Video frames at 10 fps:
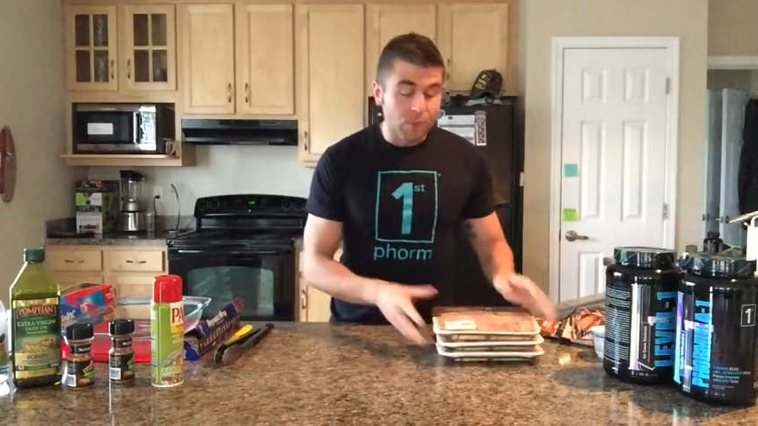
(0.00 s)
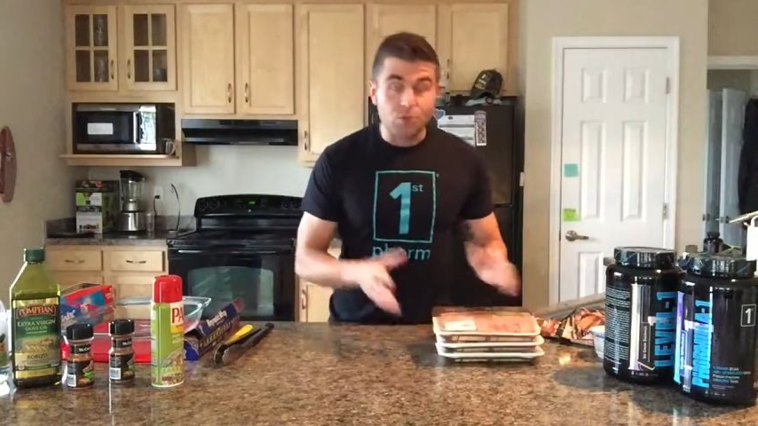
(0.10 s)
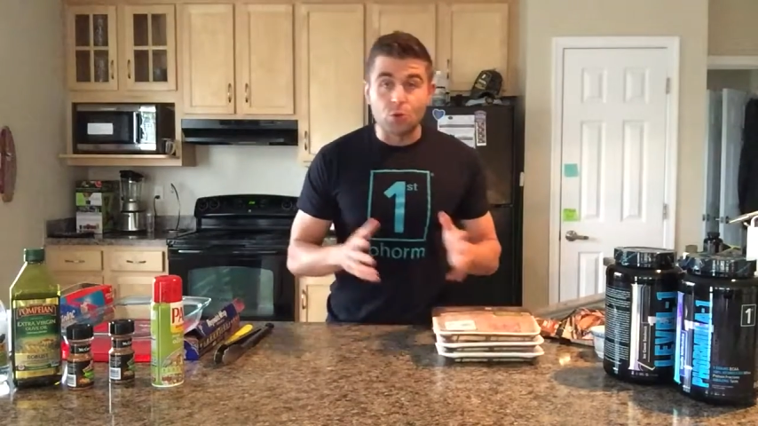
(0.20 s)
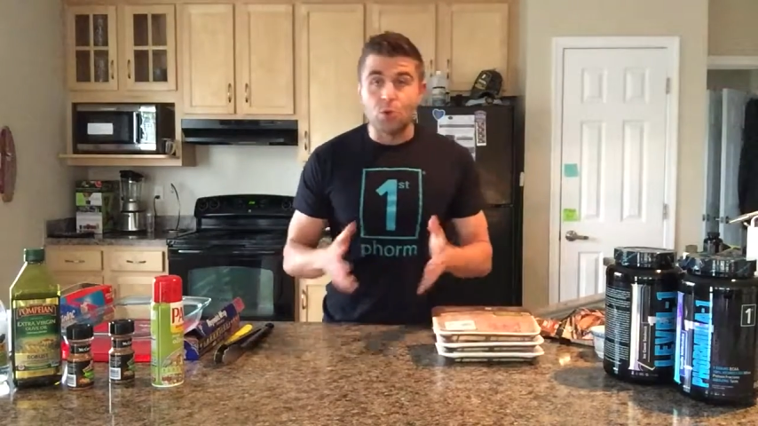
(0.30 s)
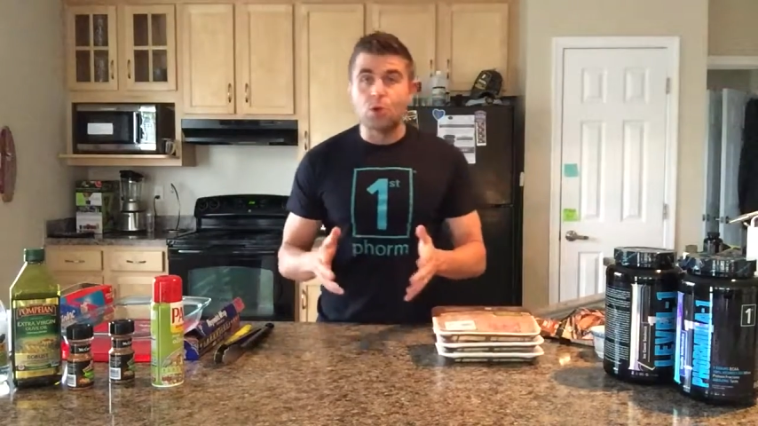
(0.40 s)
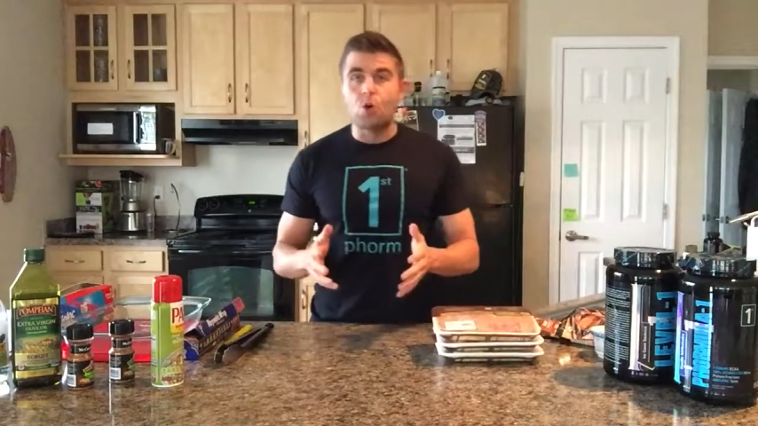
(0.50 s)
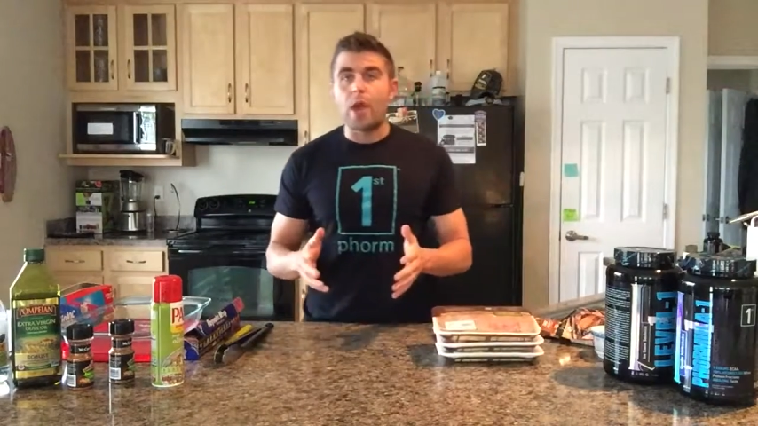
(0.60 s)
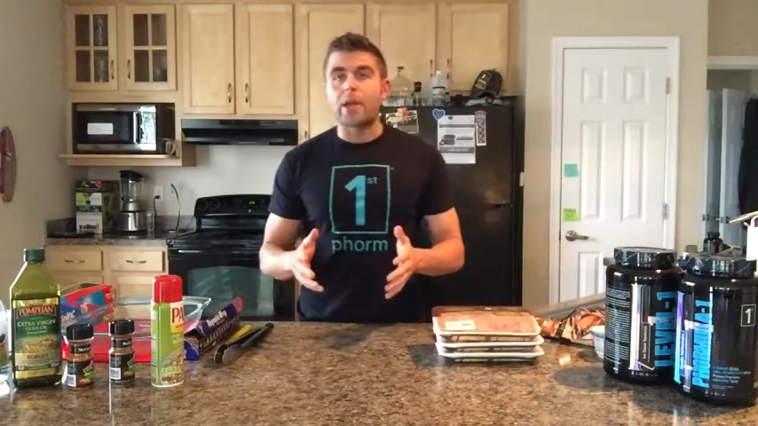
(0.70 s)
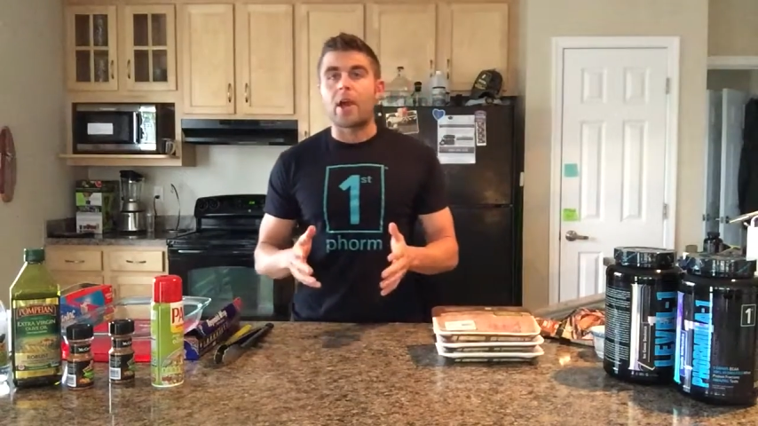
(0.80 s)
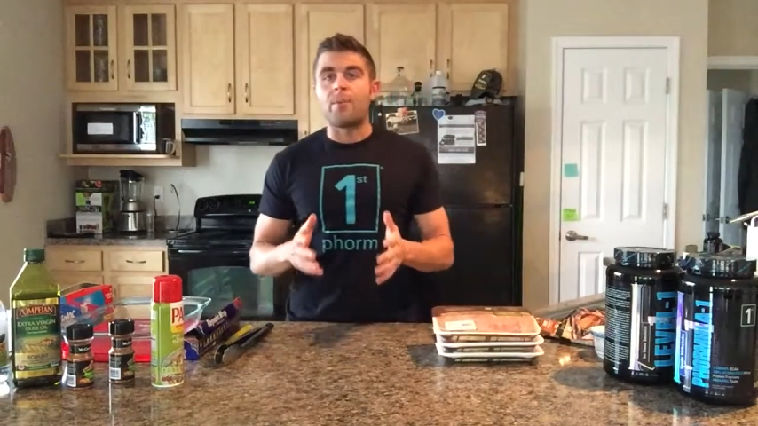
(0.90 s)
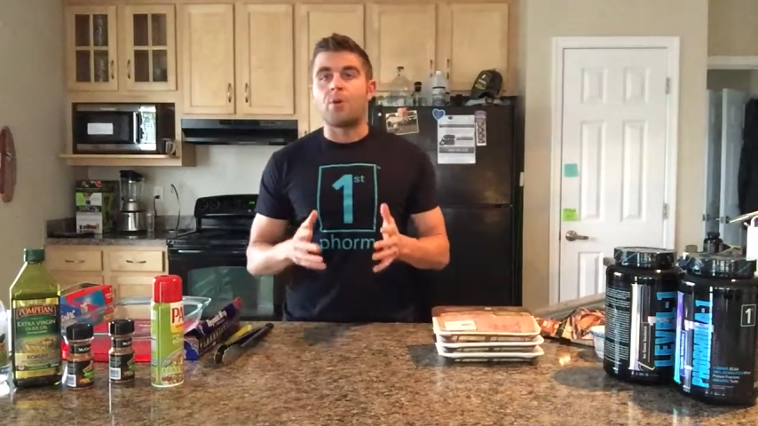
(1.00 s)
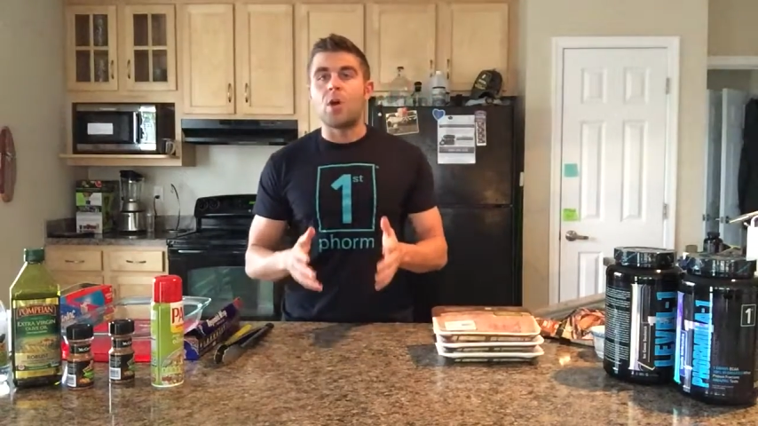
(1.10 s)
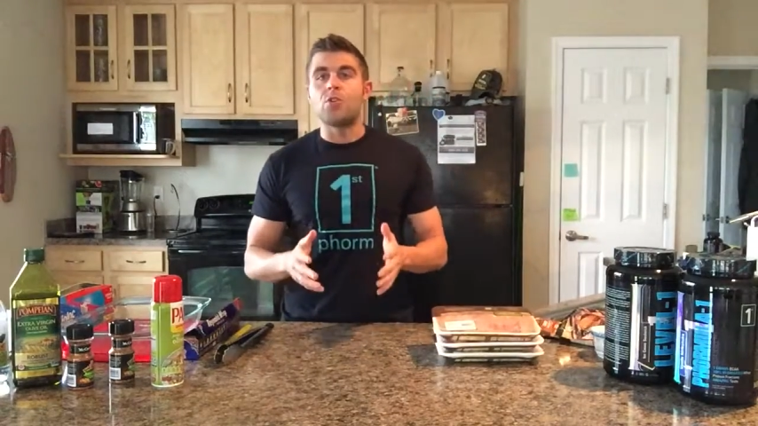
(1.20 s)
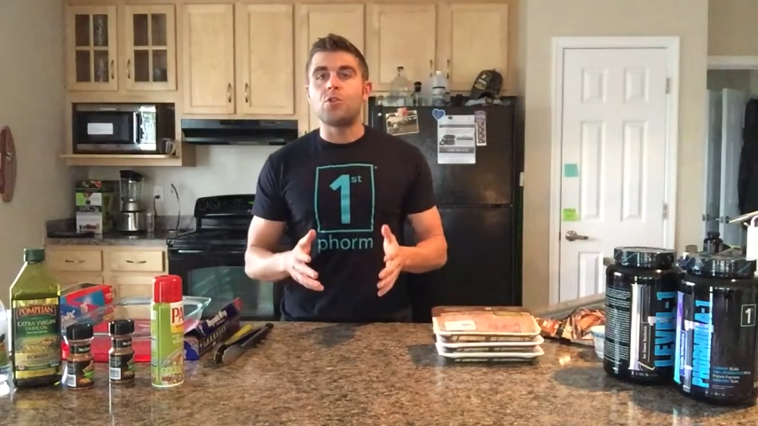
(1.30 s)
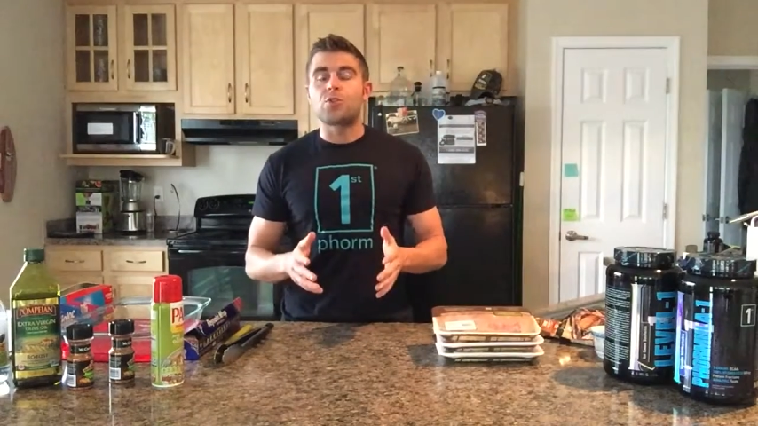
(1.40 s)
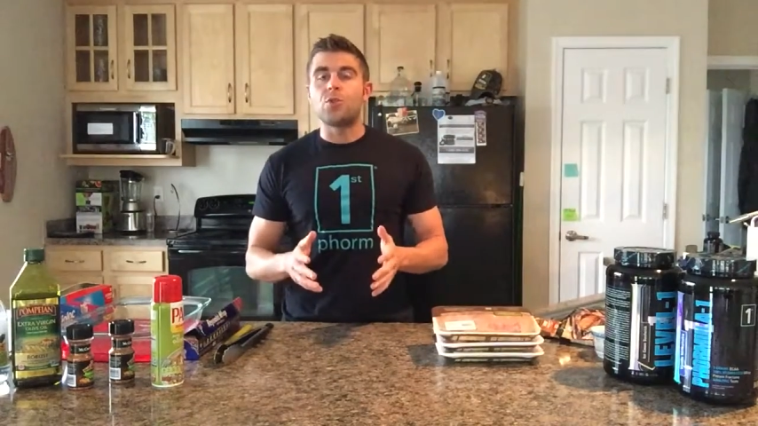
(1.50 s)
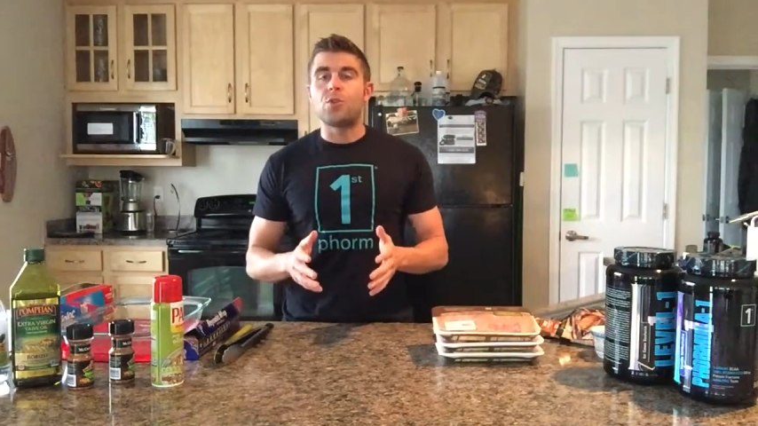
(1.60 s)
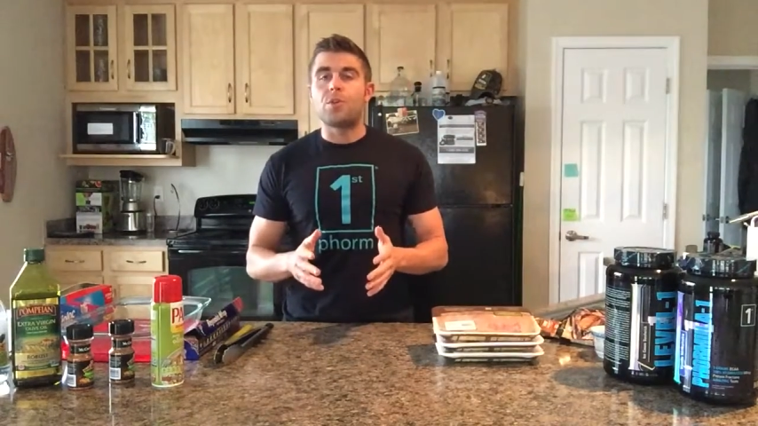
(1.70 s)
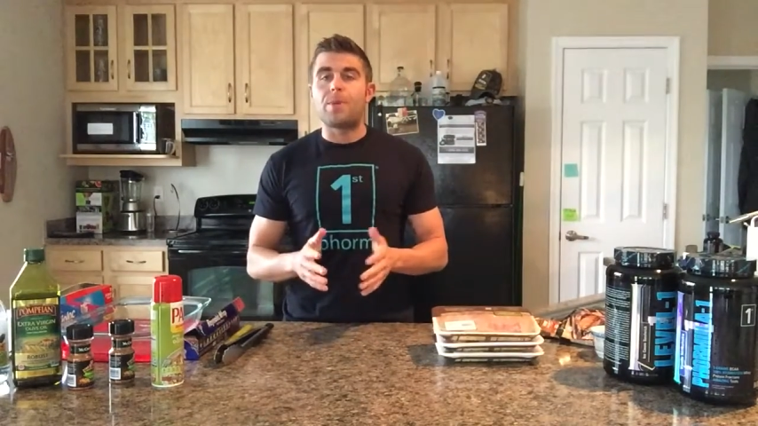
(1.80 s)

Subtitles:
So real quick, I'm going to run you through the